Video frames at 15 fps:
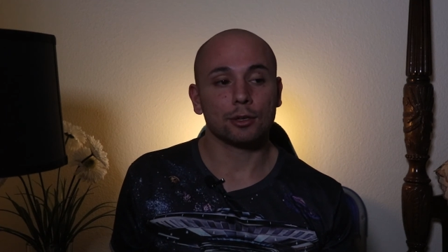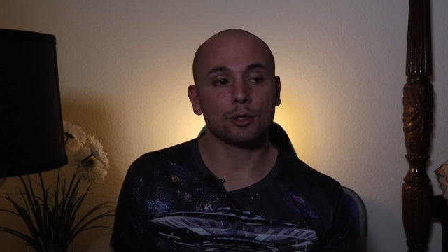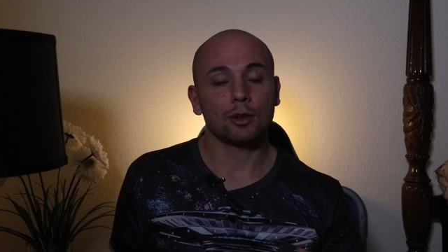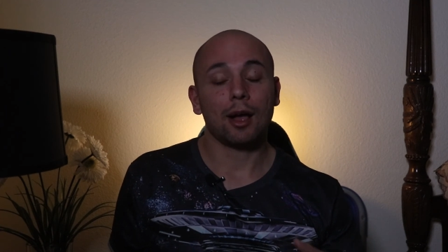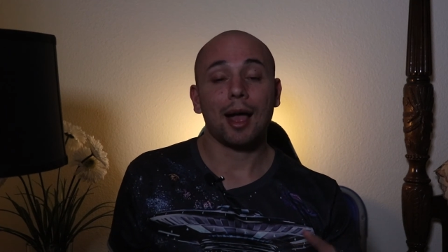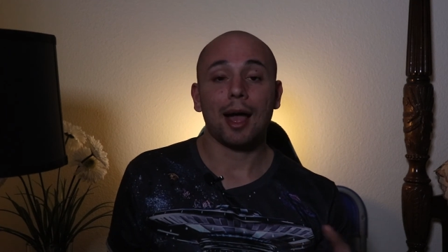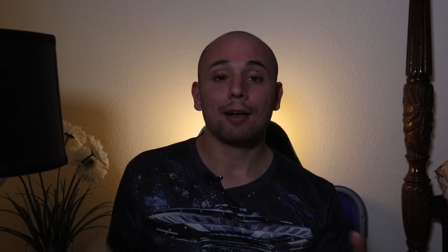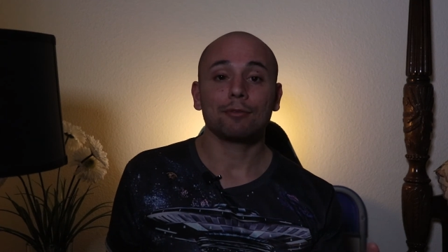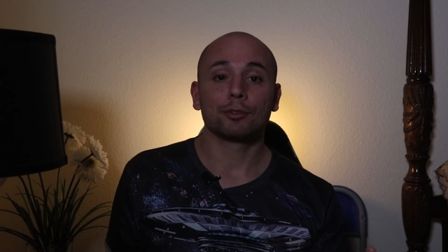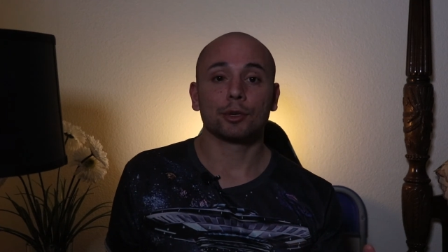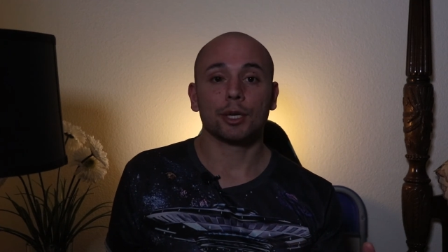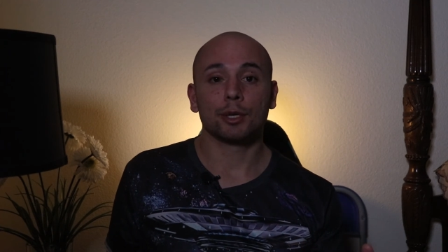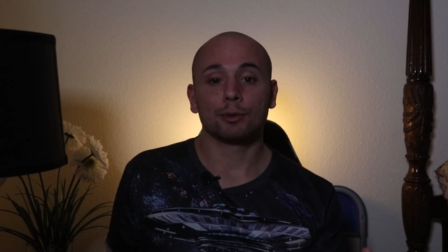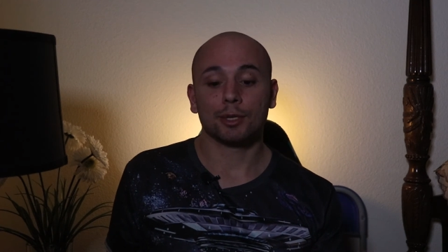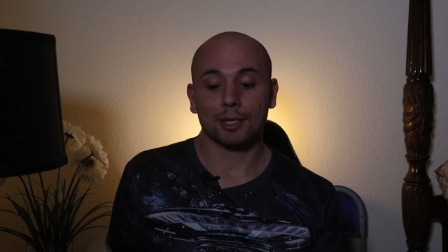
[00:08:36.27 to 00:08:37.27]
You saw after
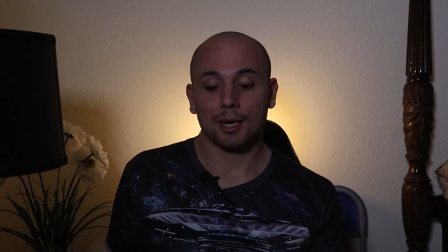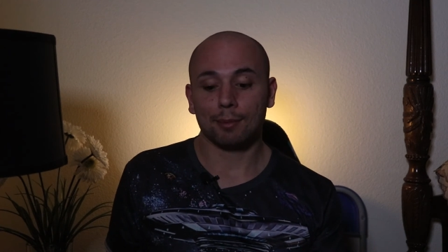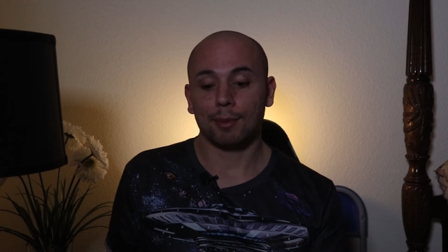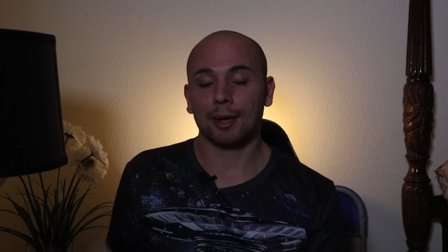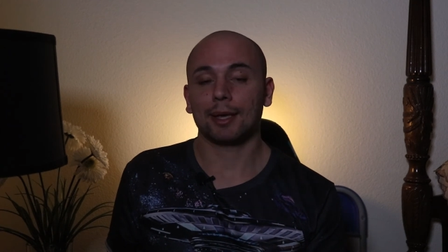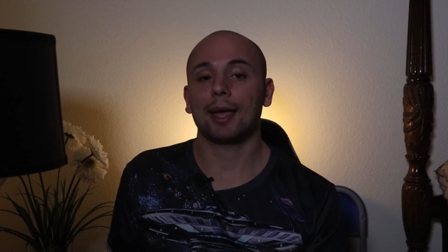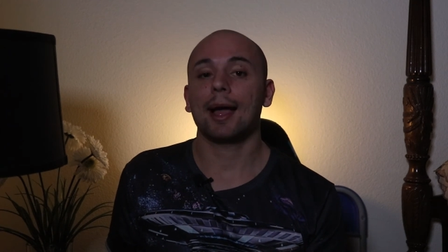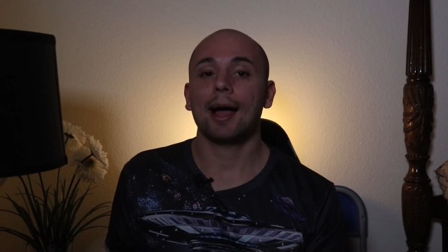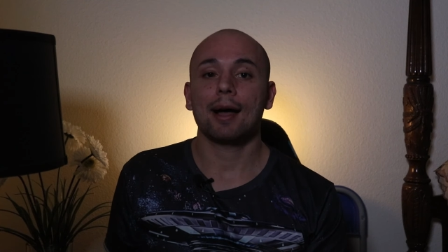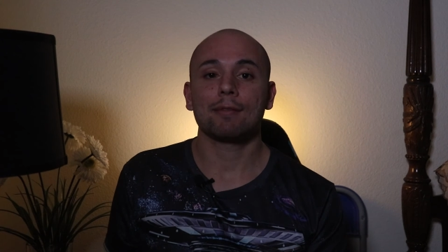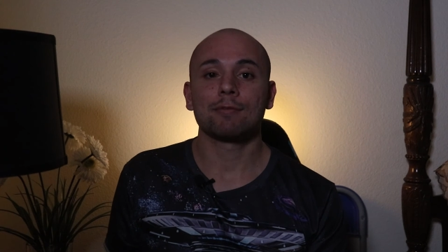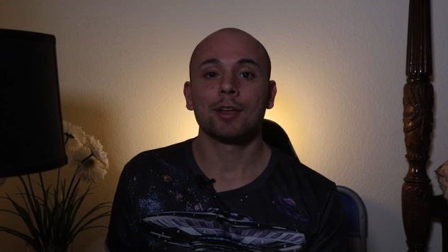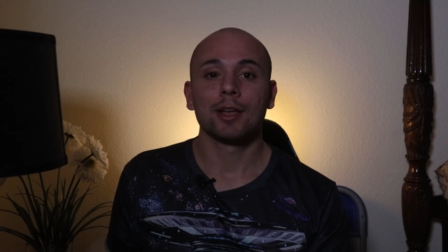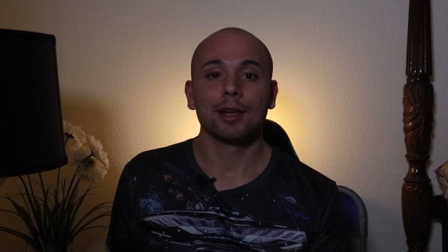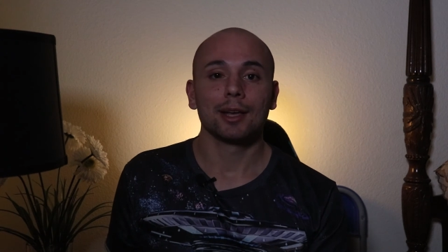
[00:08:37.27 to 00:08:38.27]
he was saying my
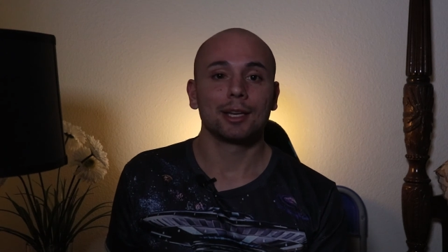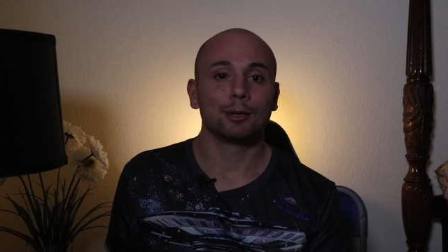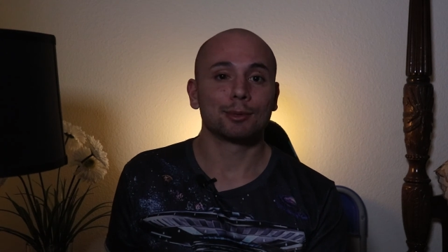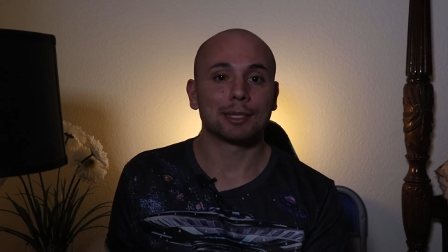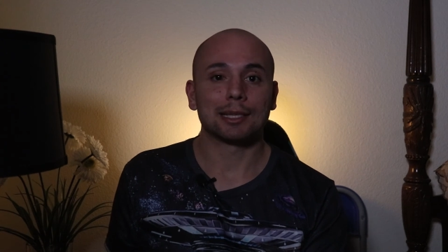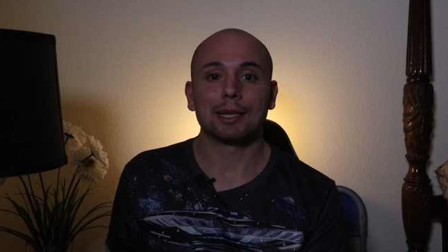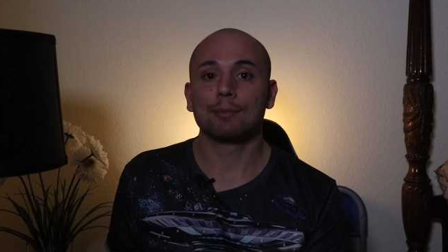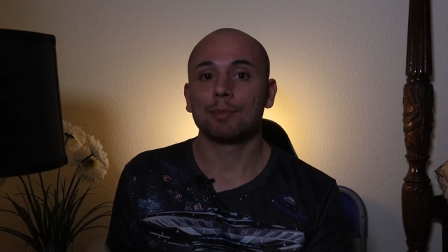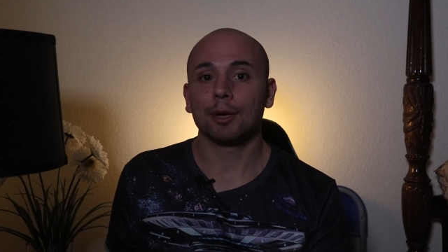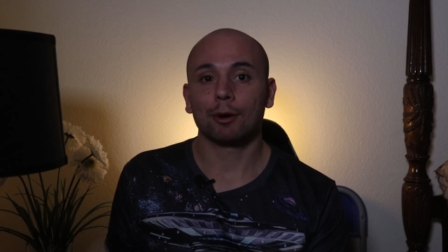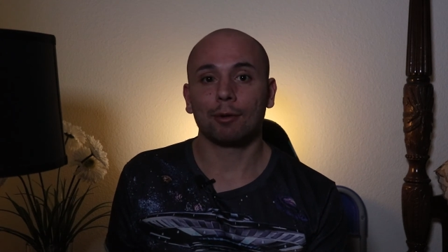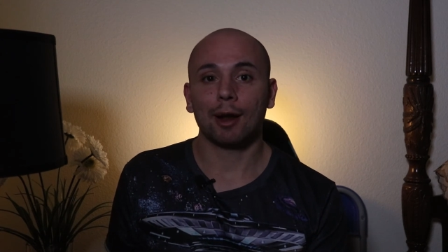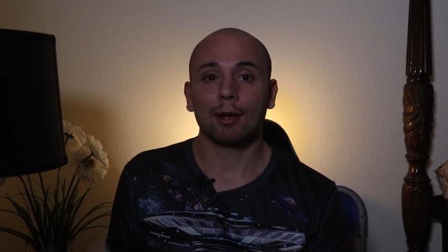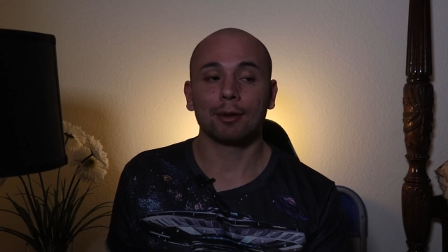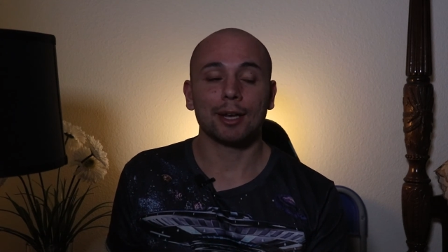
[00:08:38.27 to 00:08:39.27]
calf and he was limping
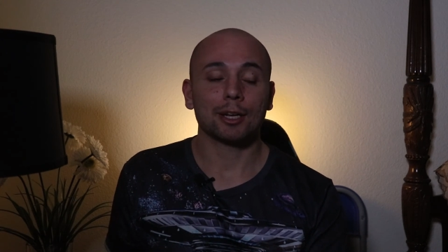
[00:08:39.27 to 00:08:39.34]
around.